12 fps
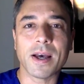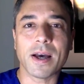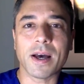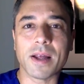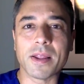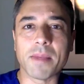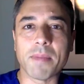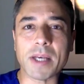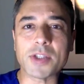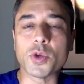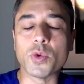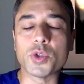The
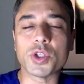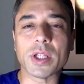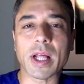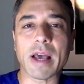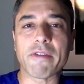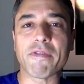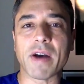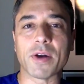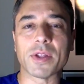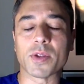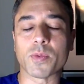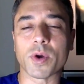best solution that I
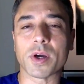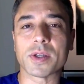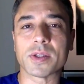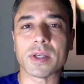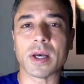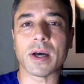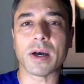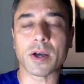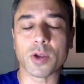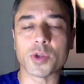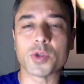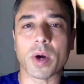found that works
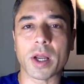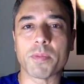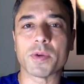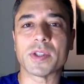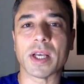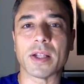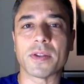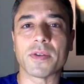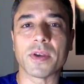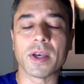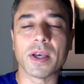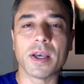close to 100%
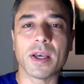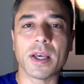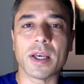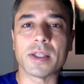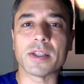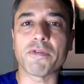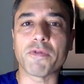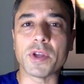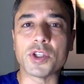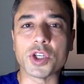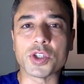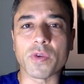is a free
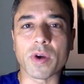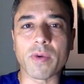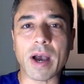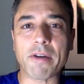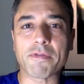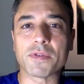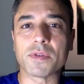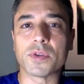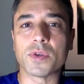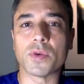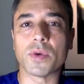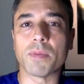gingival graft.
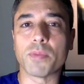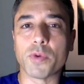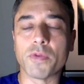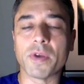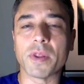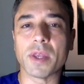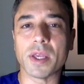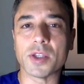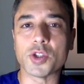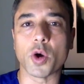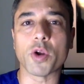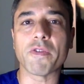You're improving the
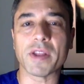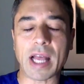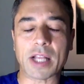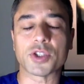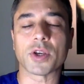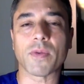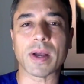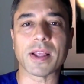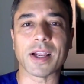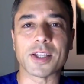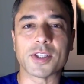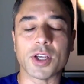zone of attaching
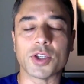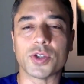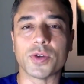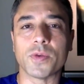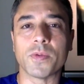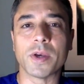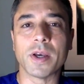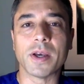keratinized tissue.